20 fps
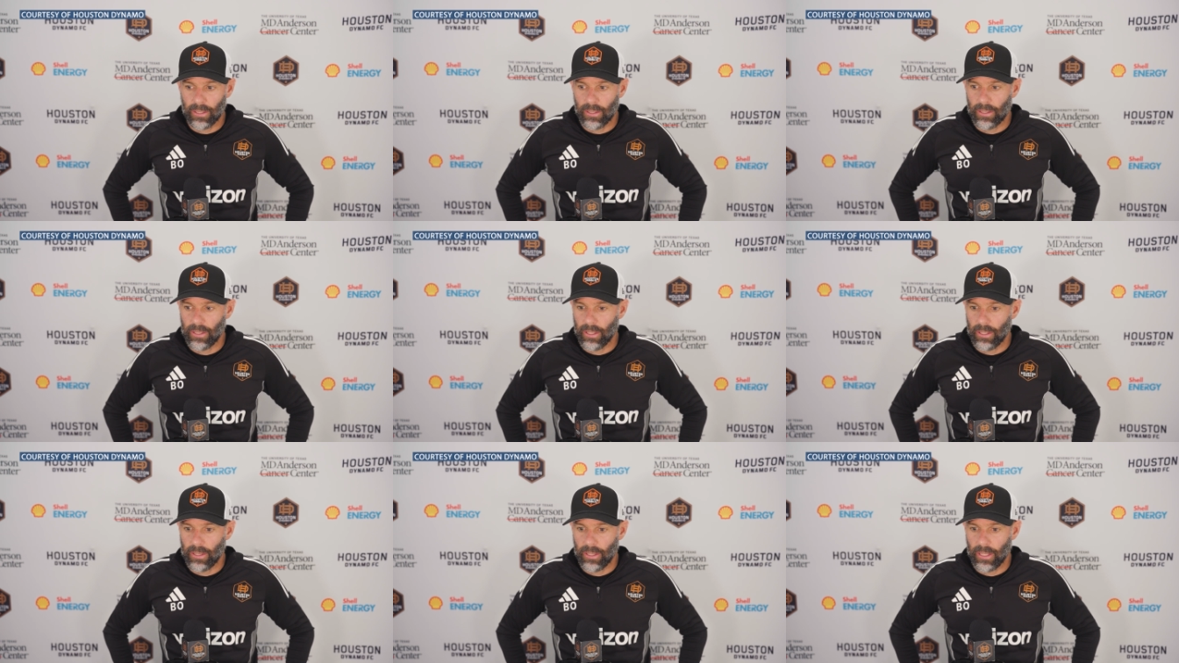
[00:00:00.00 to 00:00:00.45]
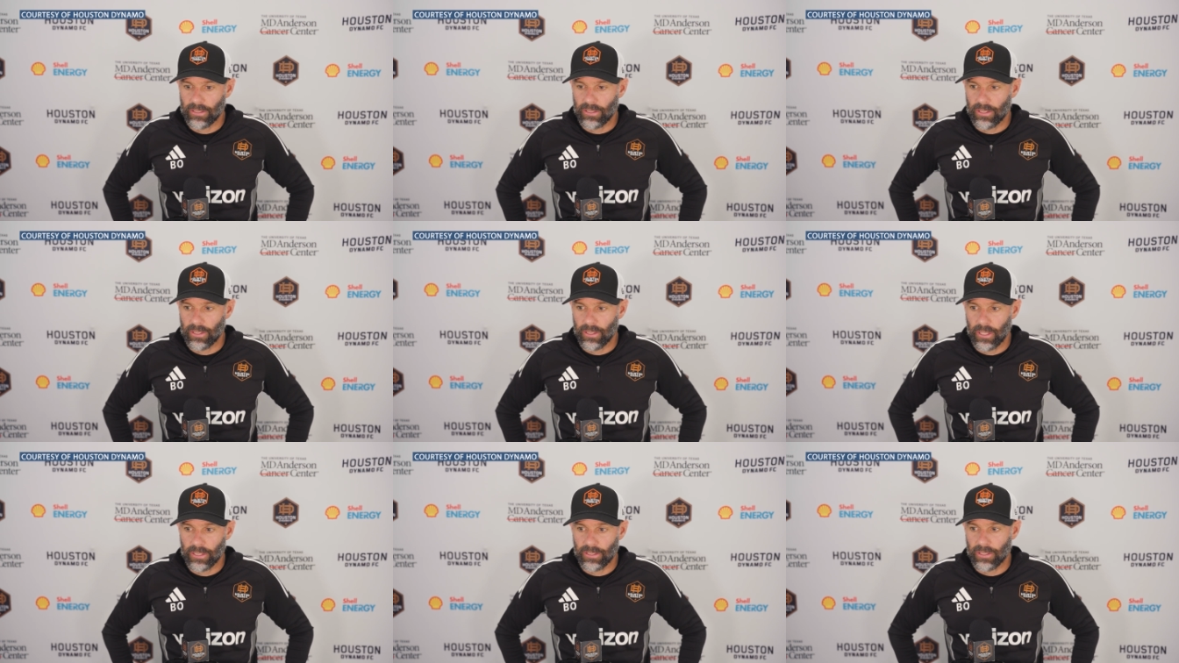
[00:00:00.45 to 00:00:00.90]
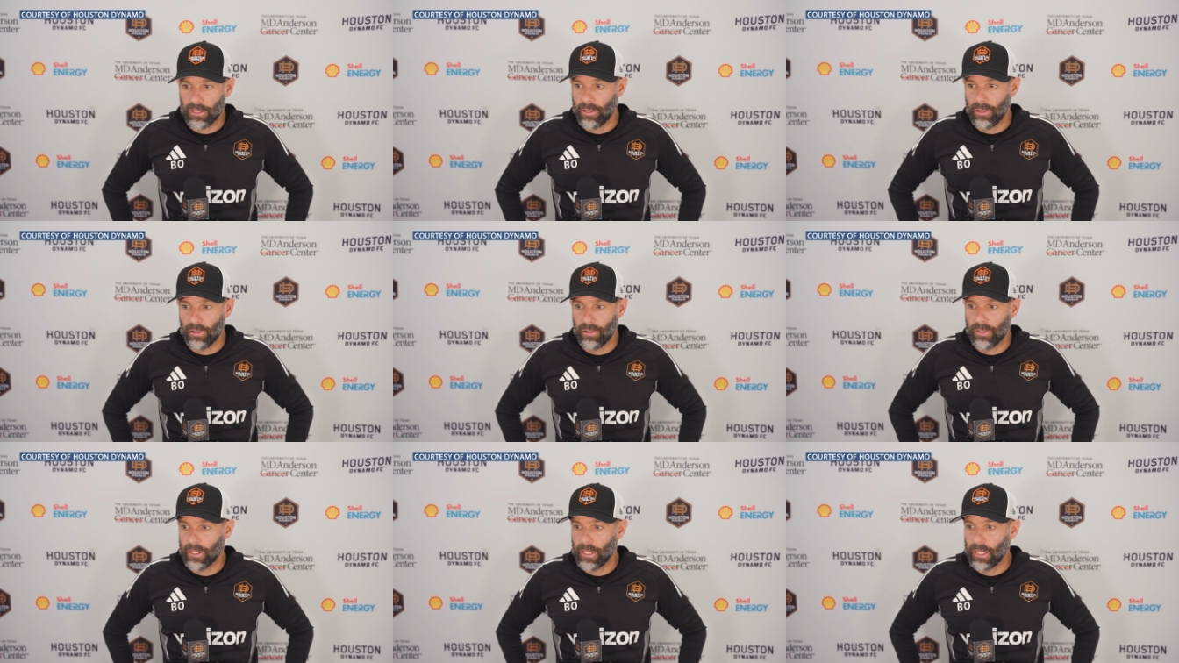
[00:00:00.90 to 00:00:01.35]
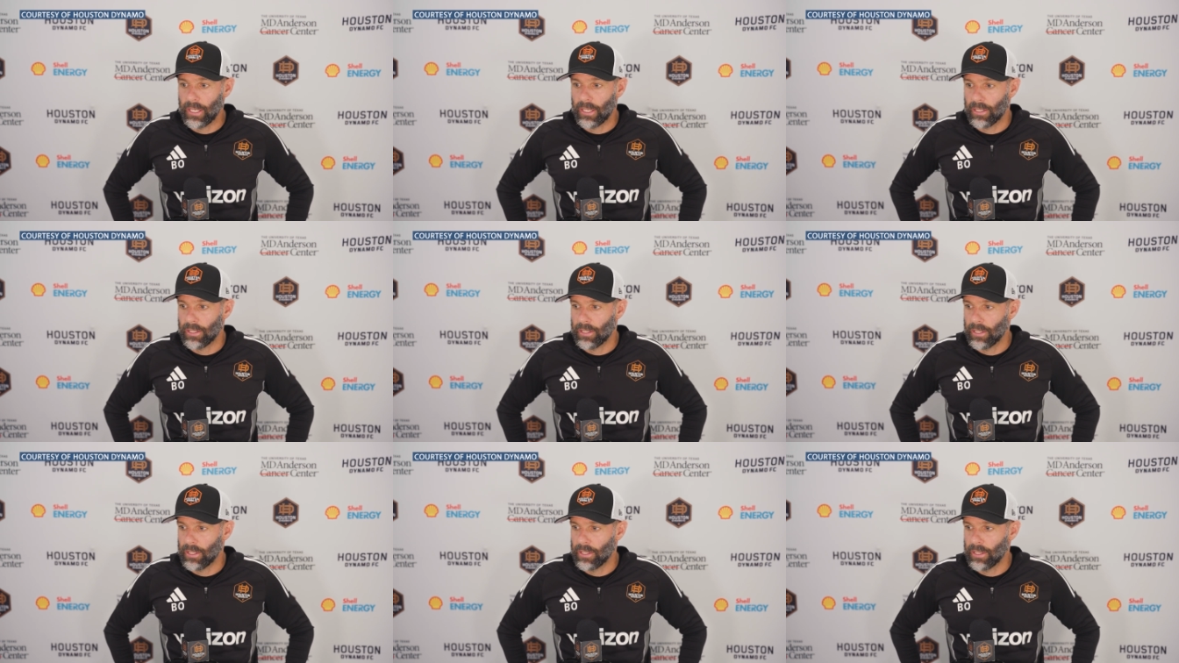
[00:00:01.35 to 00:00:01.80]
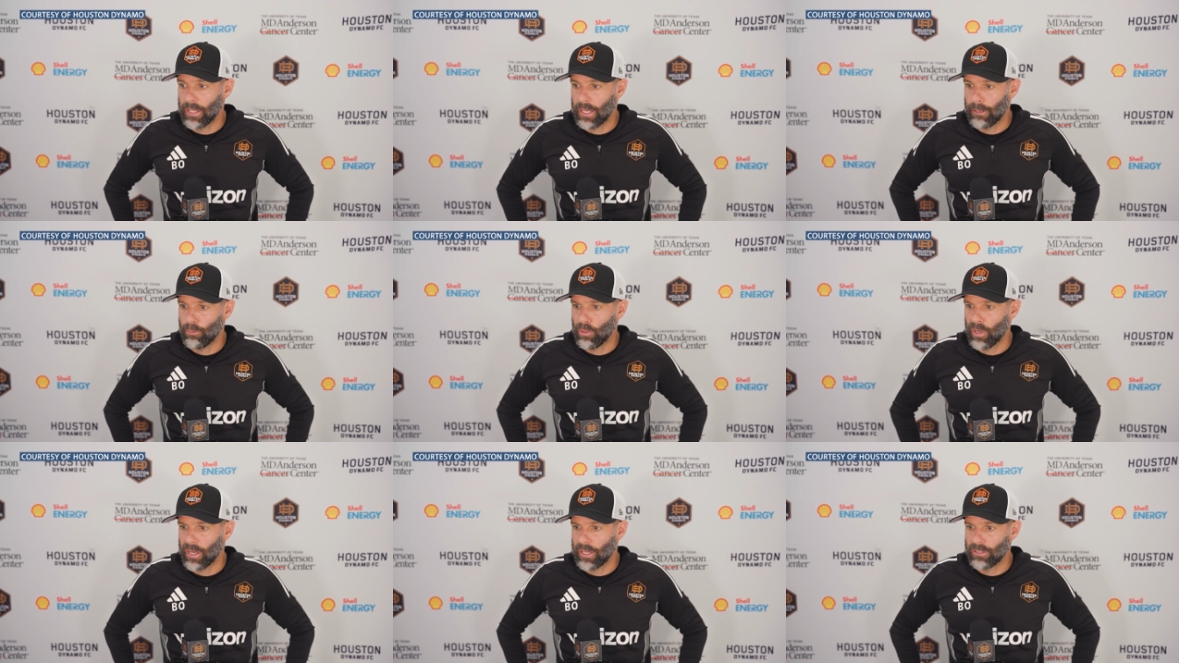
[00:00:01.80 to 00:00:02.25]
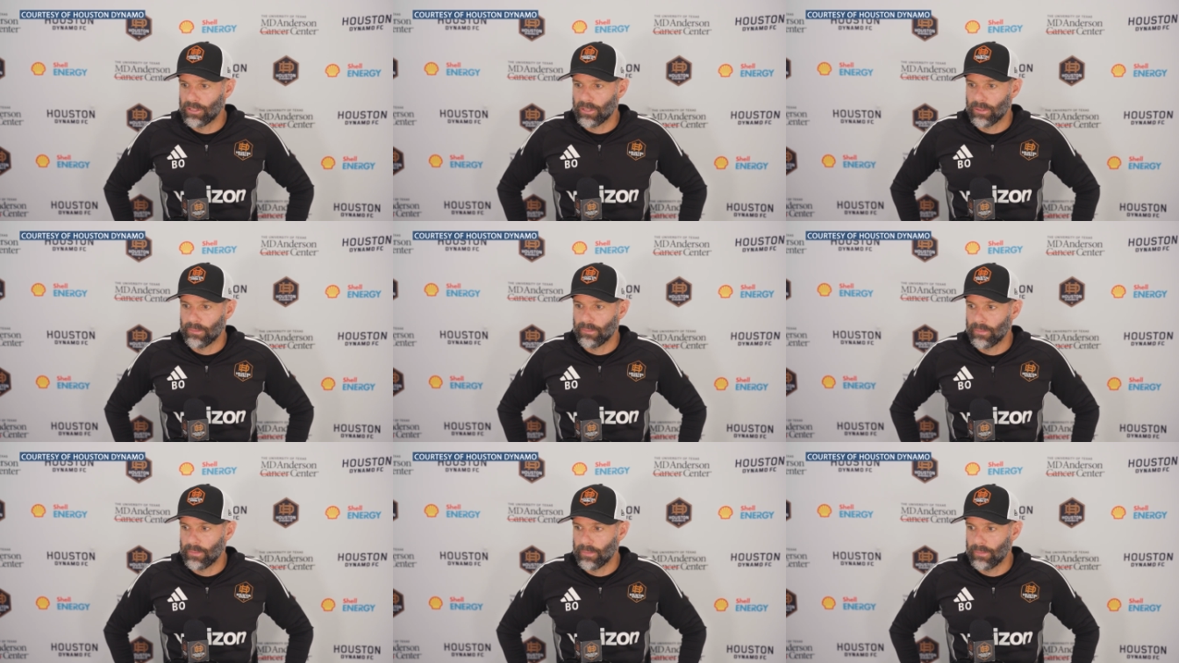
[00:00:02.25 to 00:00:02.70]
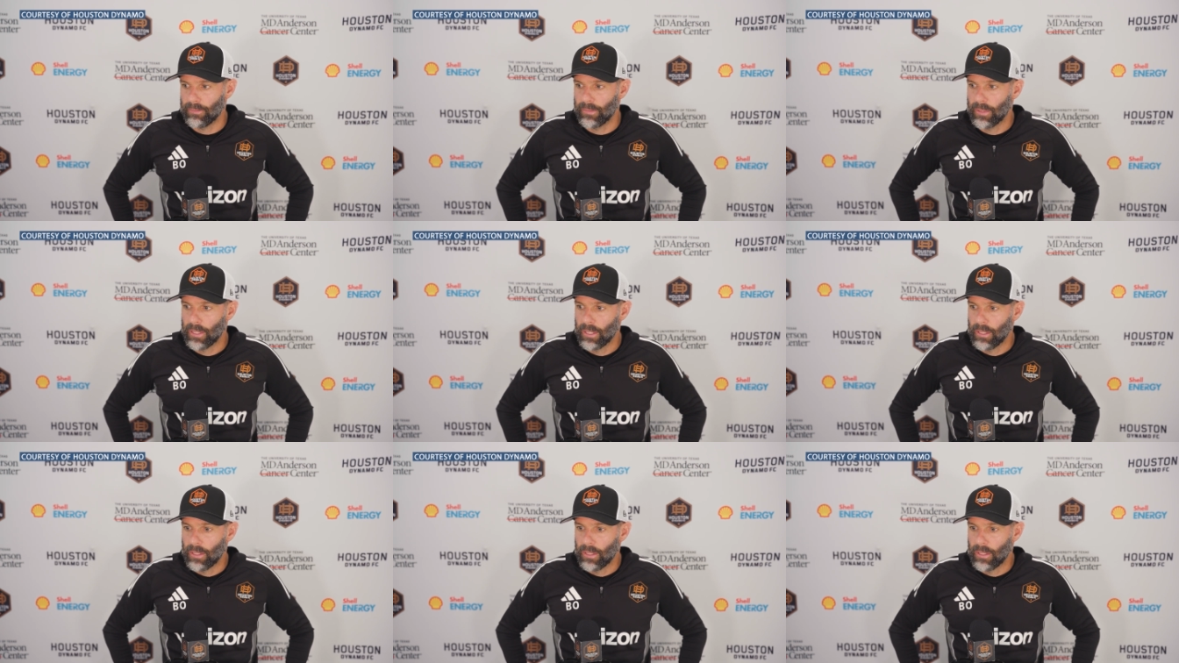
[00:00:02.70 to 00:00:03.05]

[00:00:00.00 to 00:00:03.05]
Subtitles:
that's a good thing, and they bring some